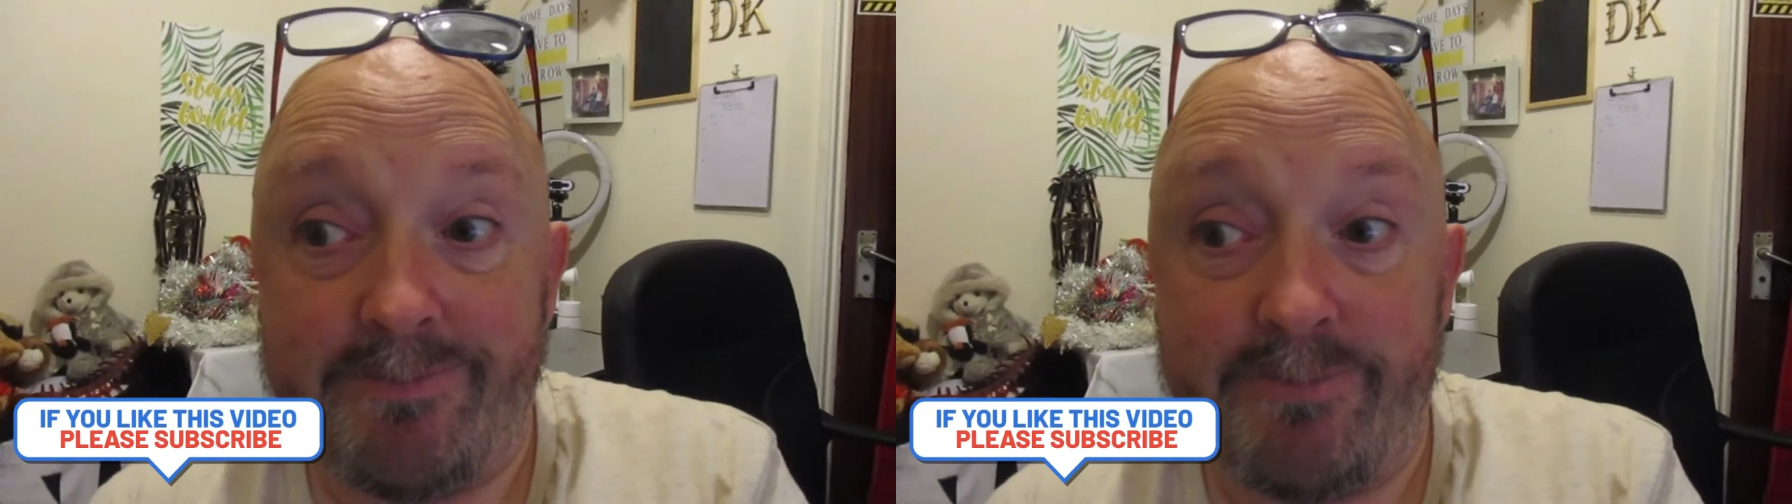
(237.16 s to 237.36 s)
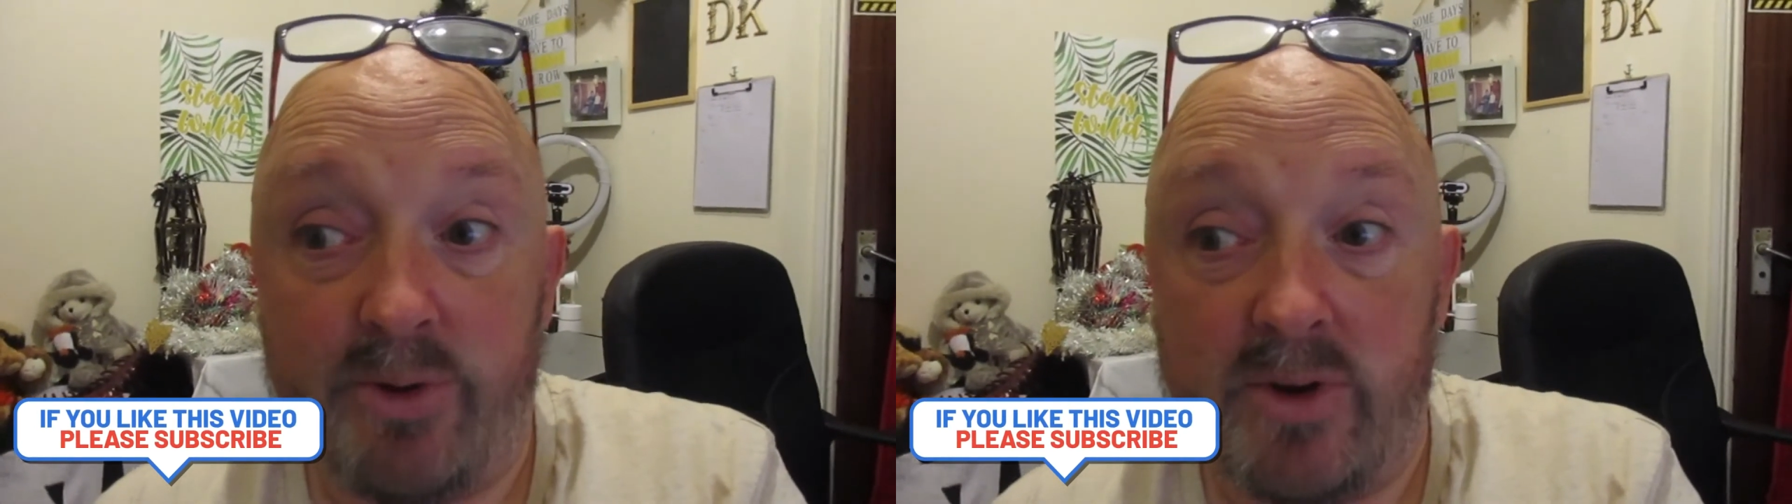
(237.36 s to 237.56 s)

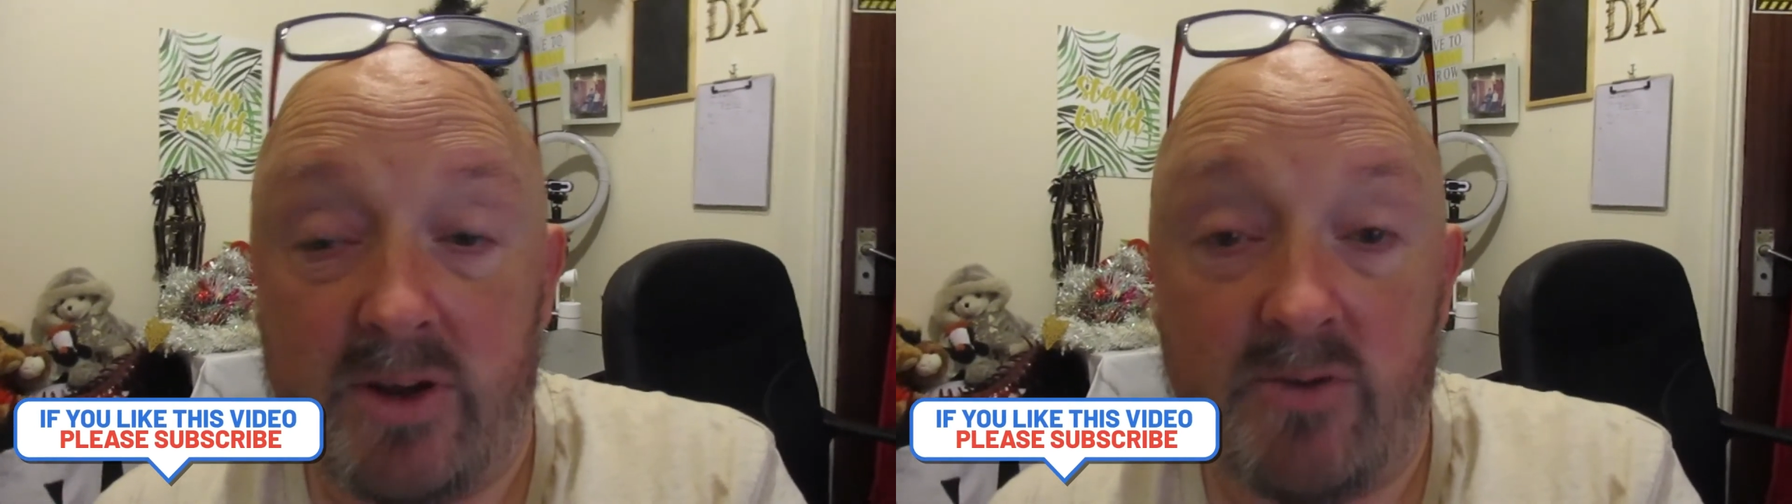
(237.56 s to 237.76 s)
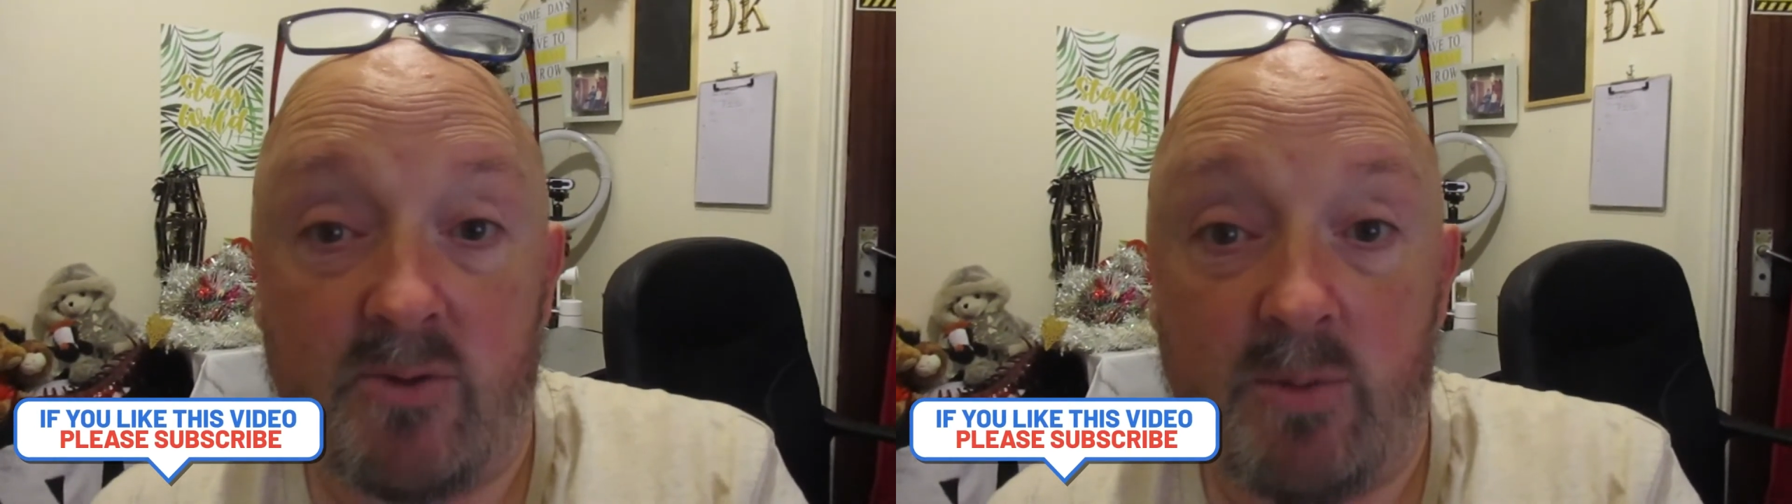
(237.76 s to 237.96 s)
put
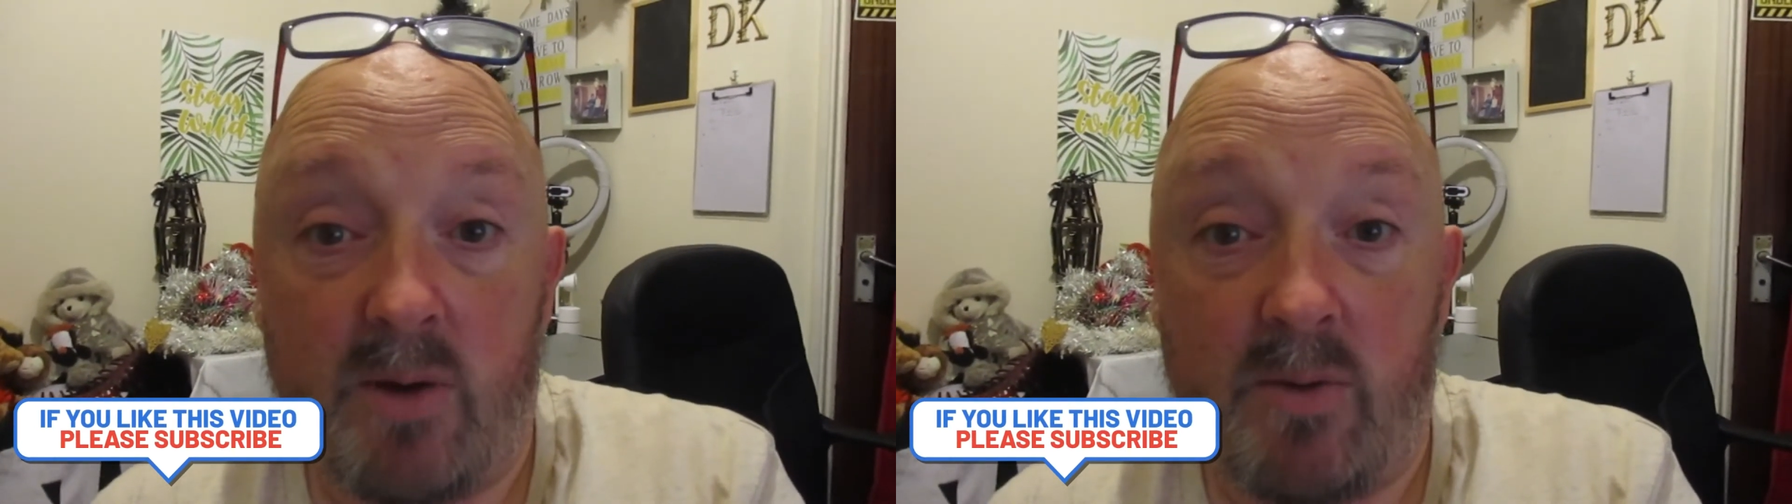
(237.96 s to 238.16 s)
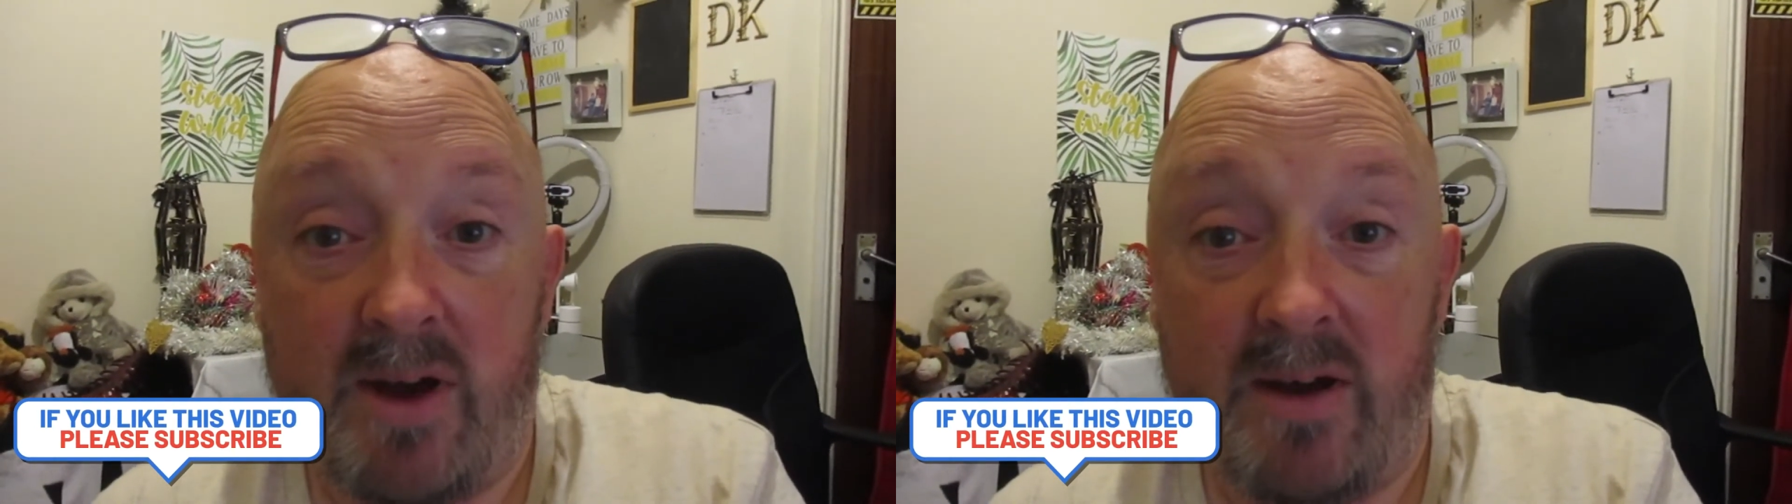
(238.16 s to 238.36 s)
it somewhere
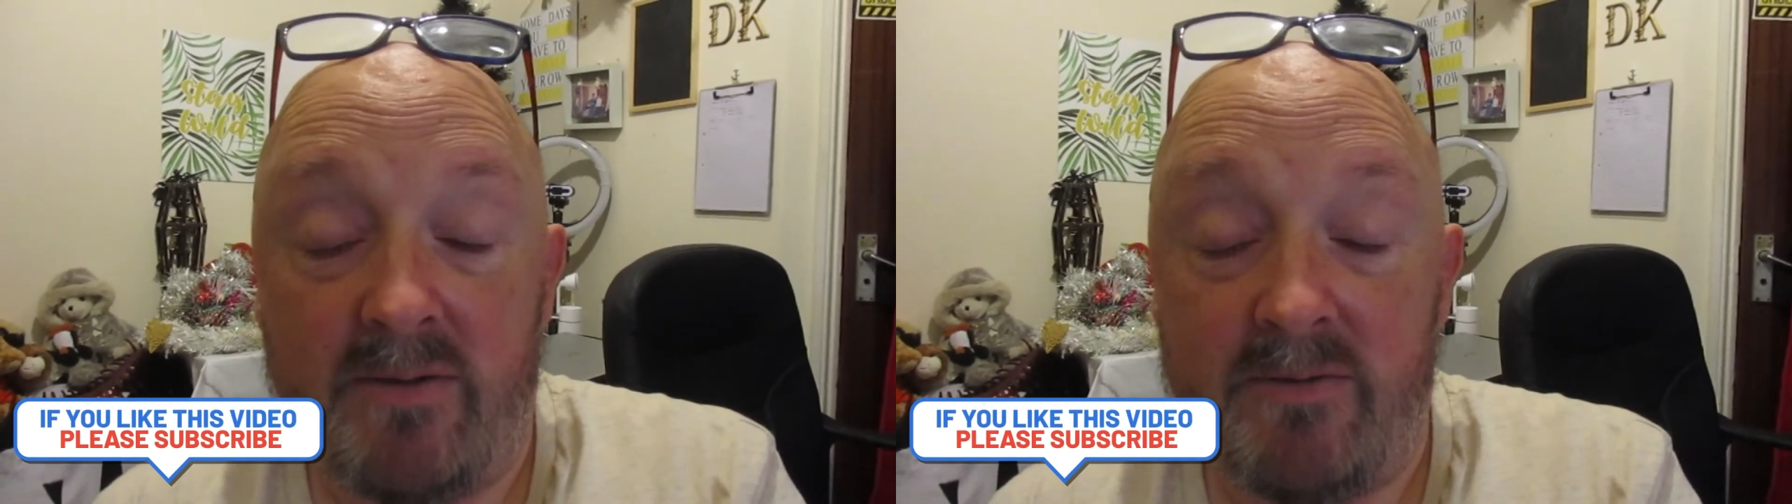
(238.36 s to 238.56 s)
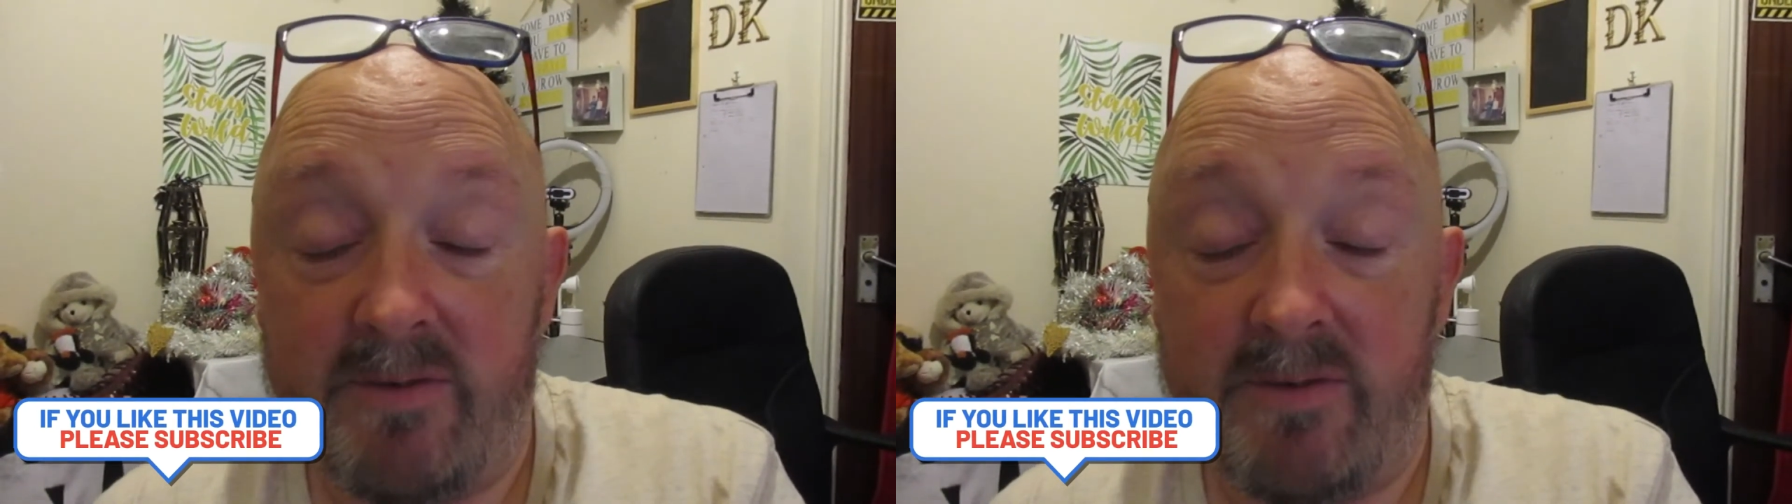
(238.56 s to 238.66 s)
where